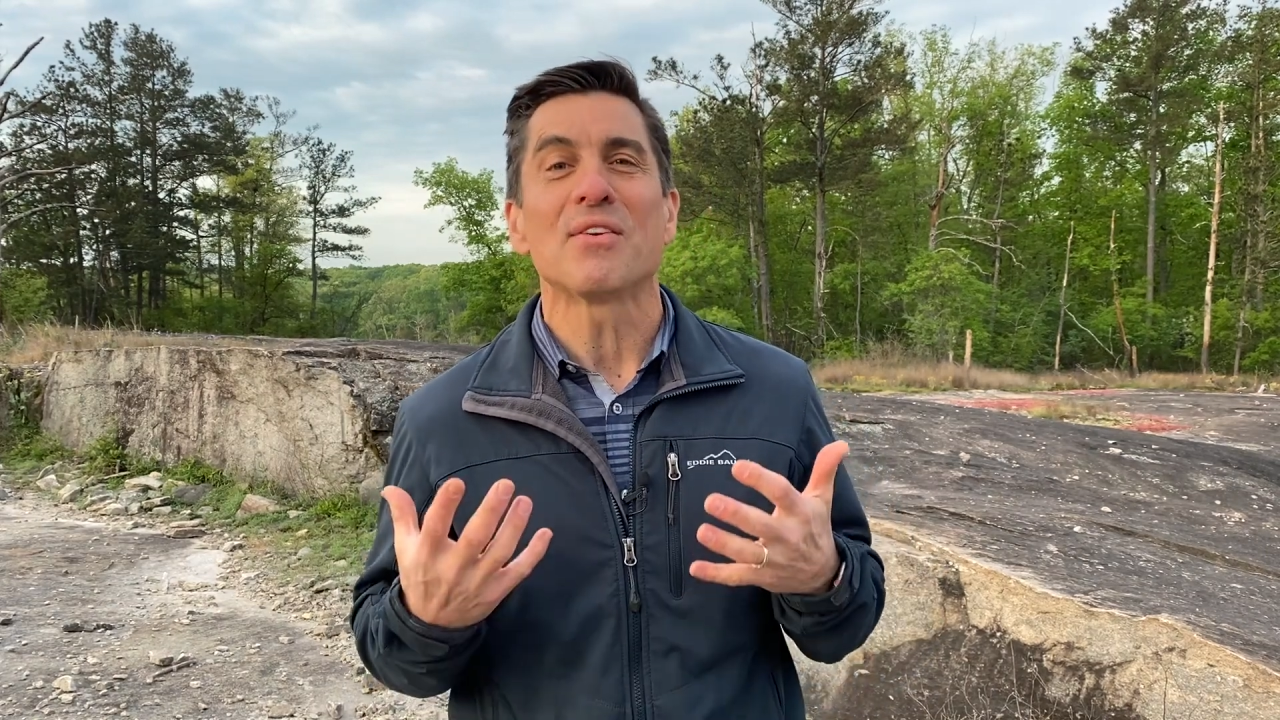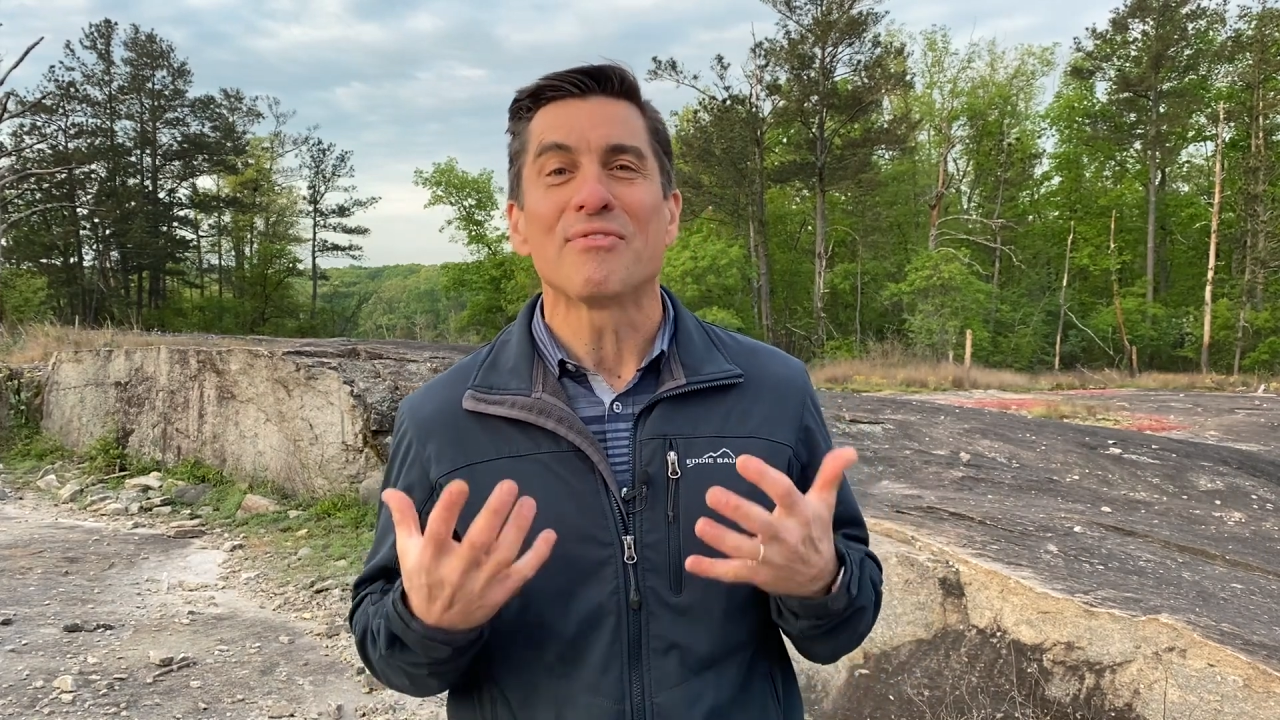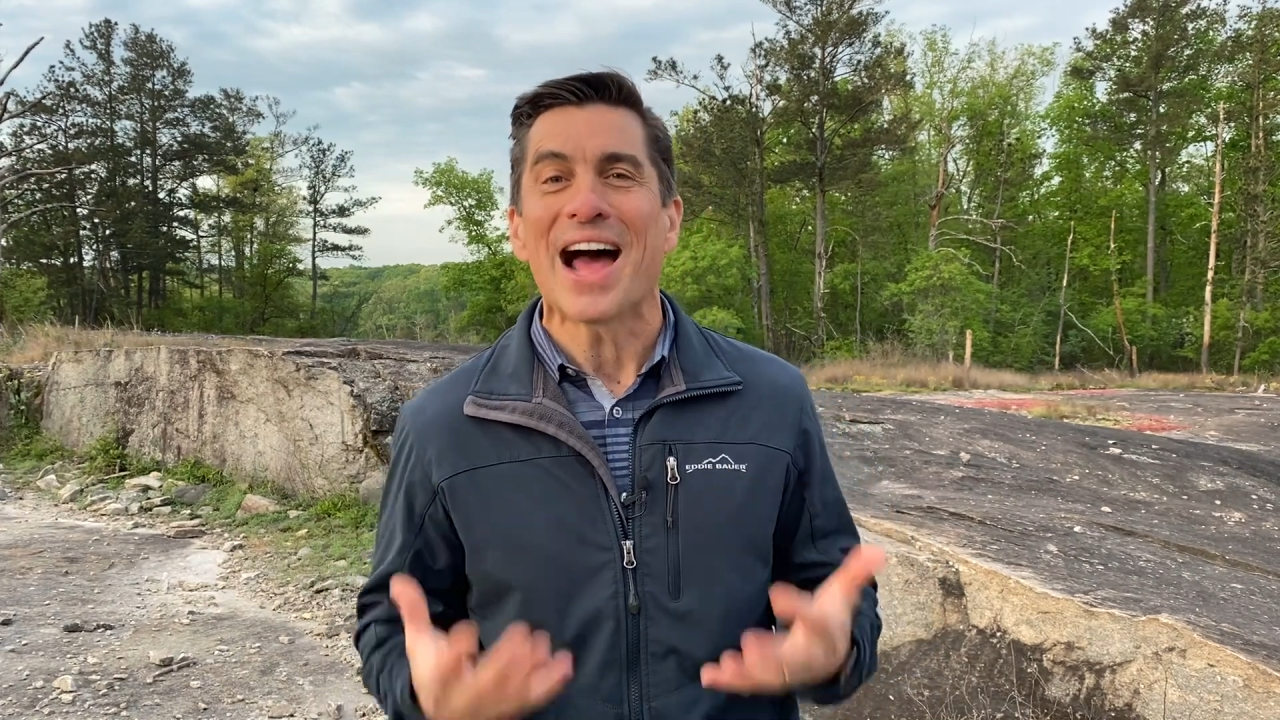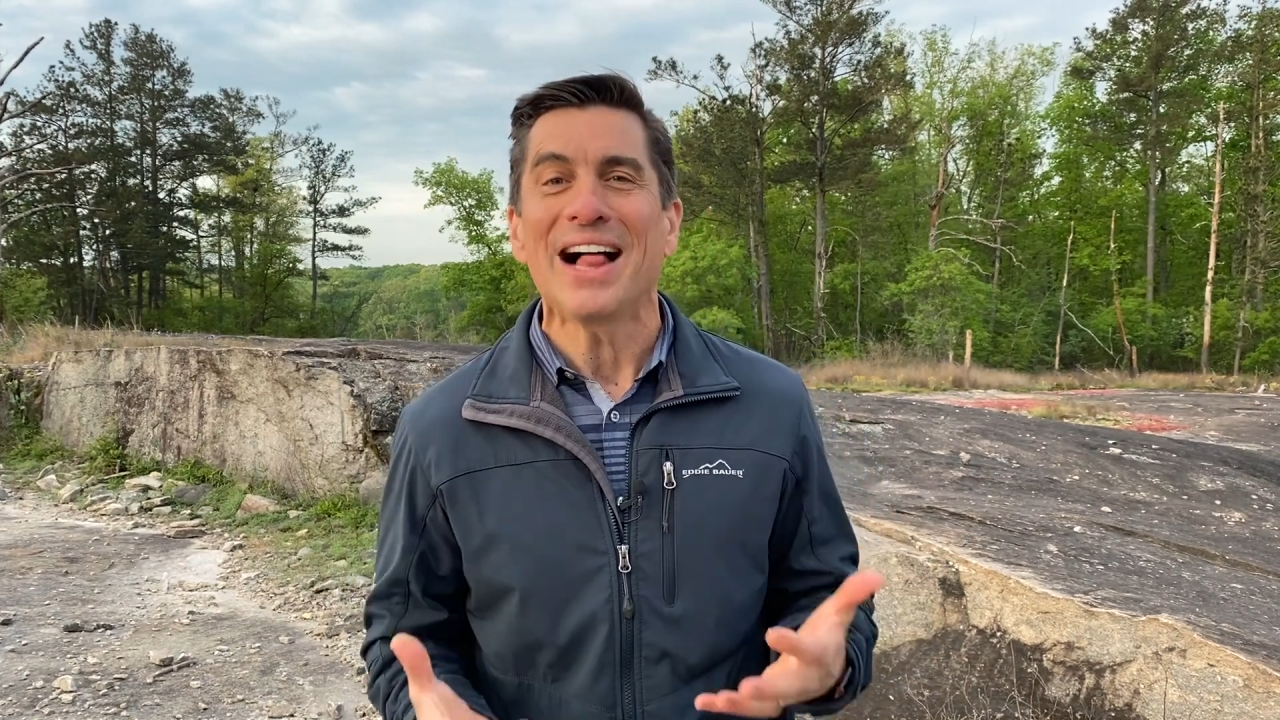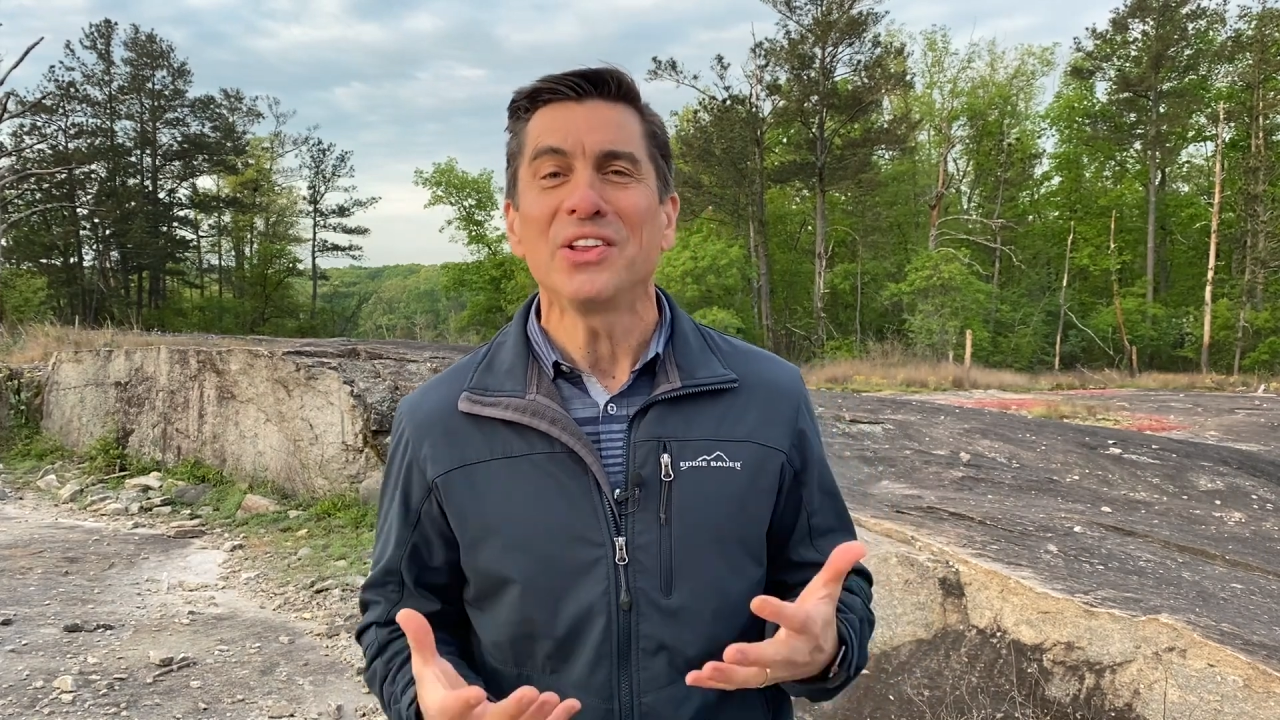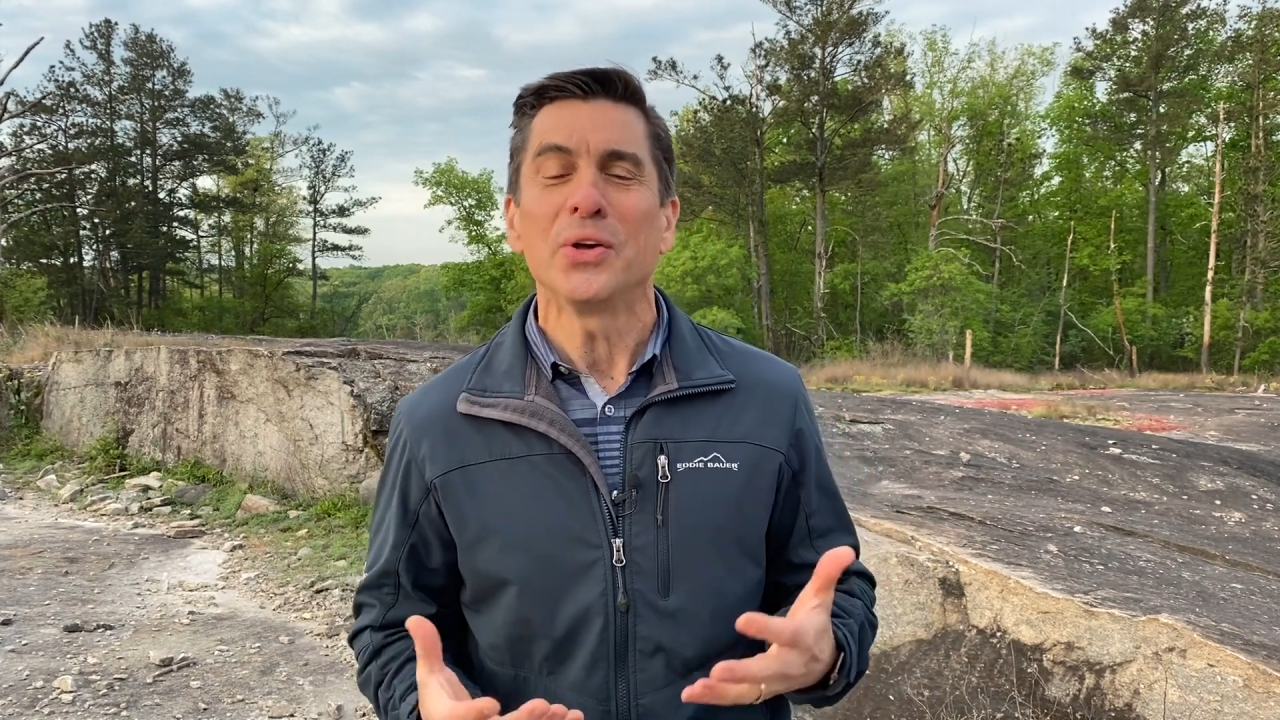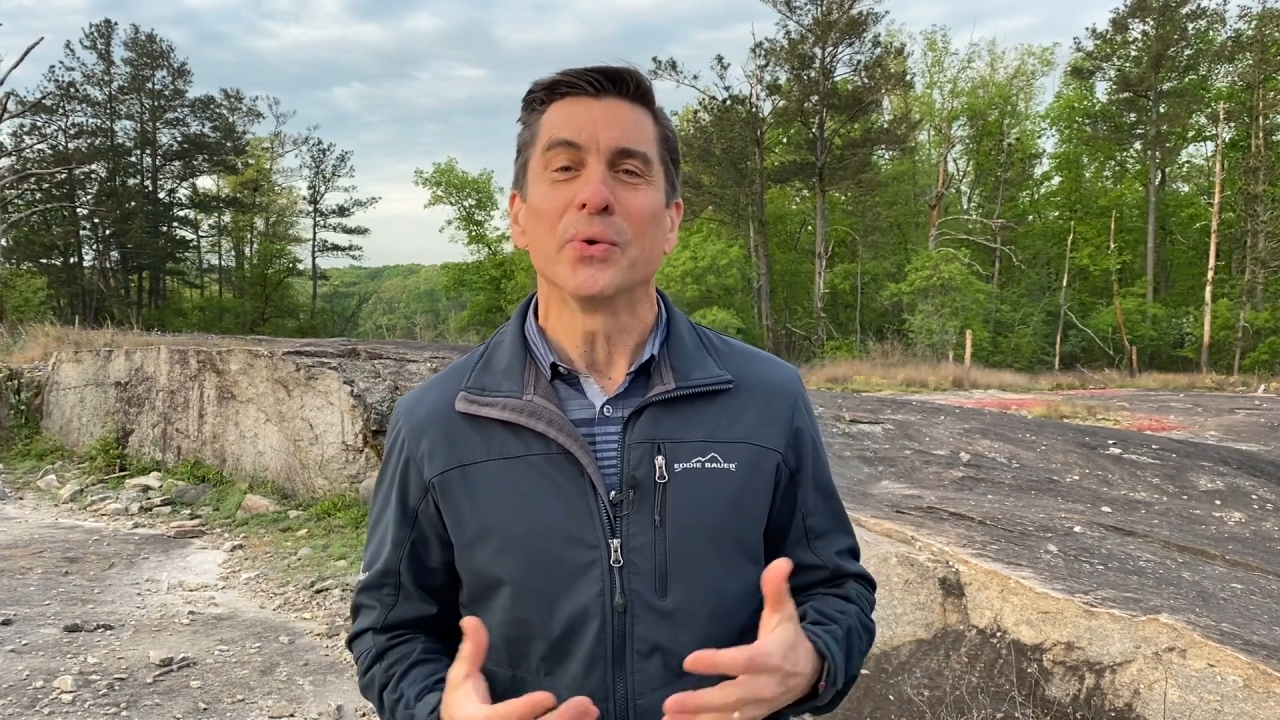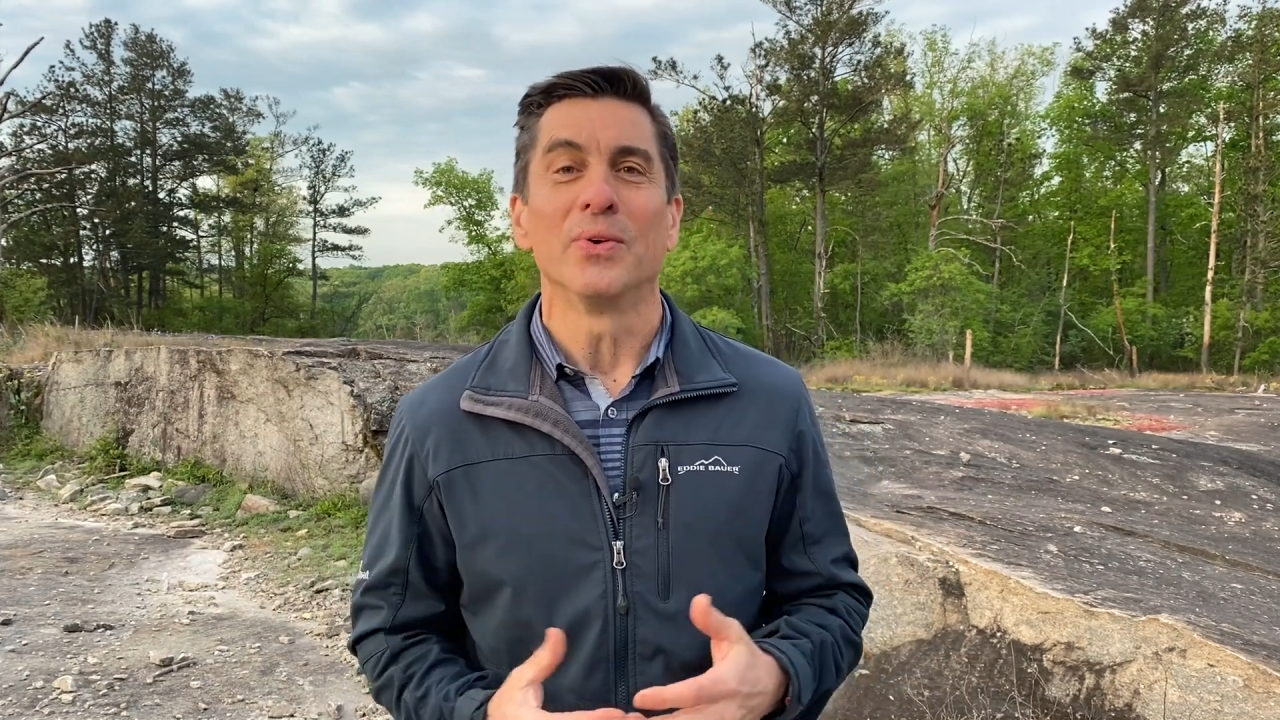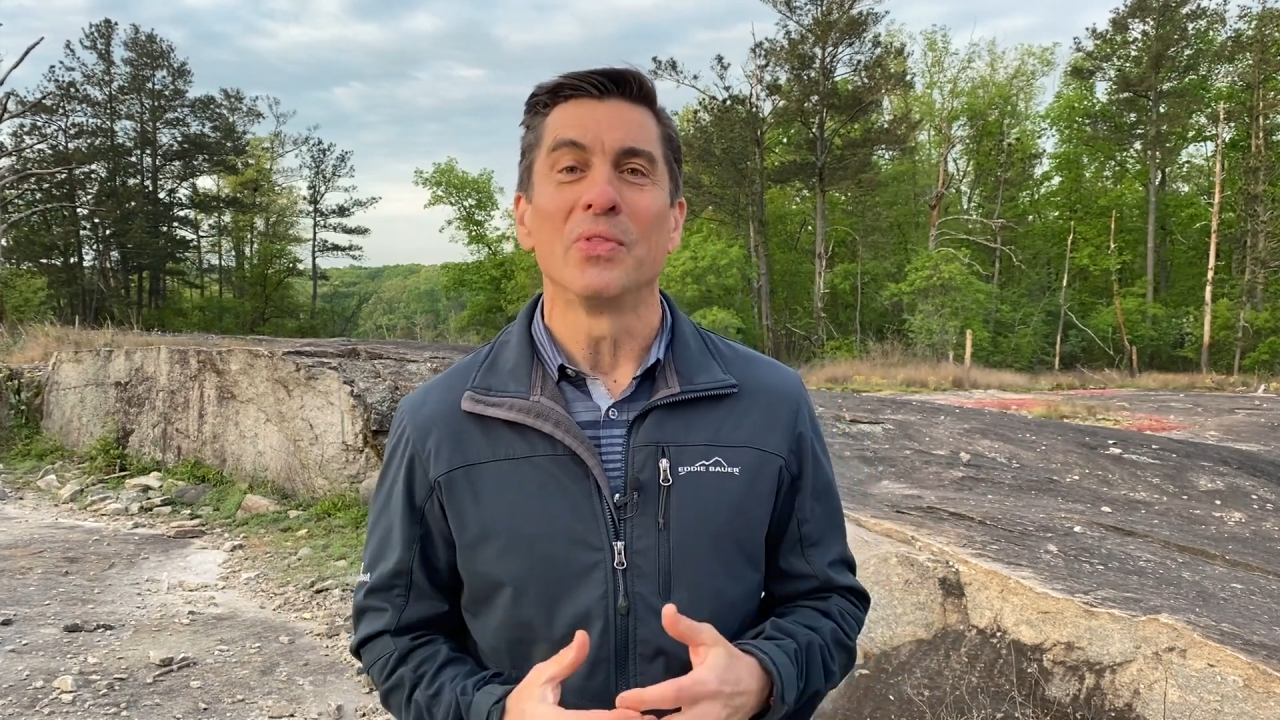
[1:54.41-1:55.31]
value.